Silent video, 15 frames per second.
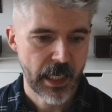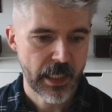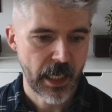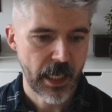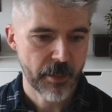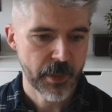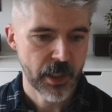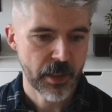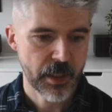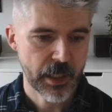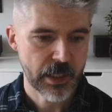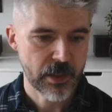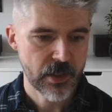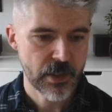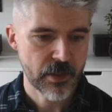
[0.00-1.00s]
I'm
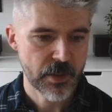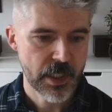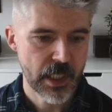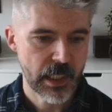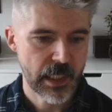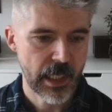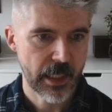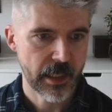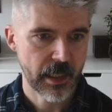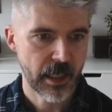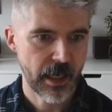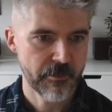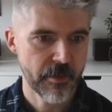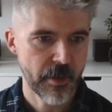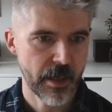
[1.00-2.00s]
going to select,
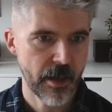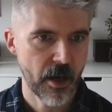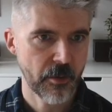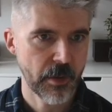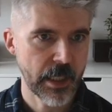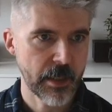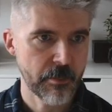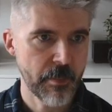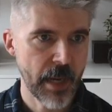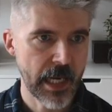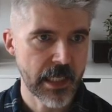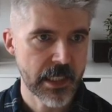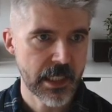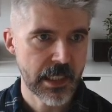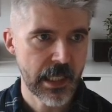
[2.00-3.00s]
I've already
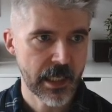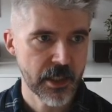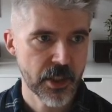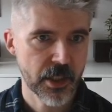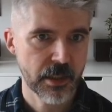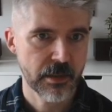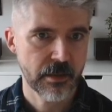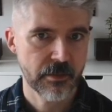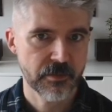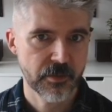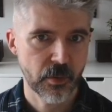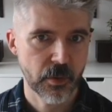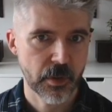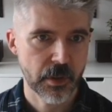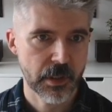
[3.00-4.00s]
made a selection
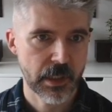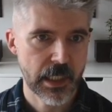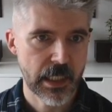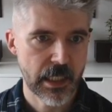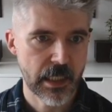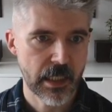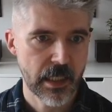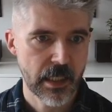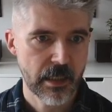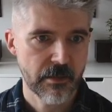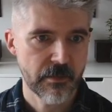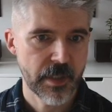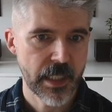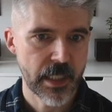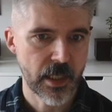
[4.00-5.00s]
for the
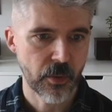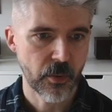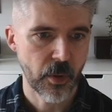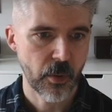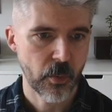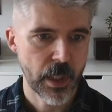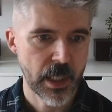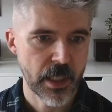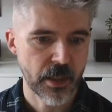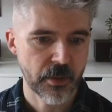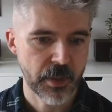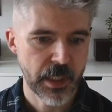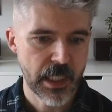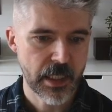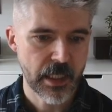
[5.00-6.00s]
video window
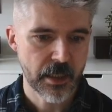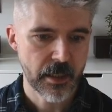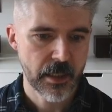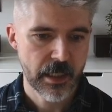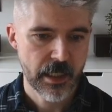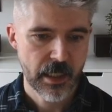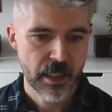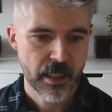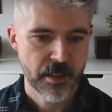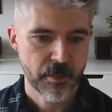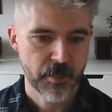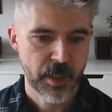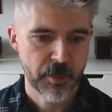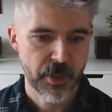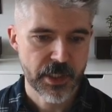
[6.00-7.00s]
here. So I'm
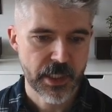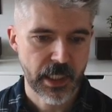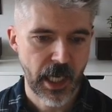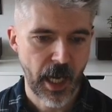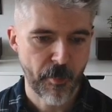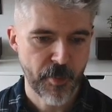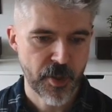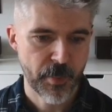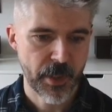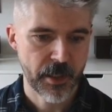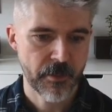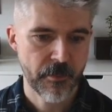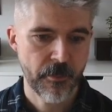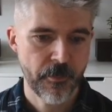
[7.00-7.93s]
going to press the capture button.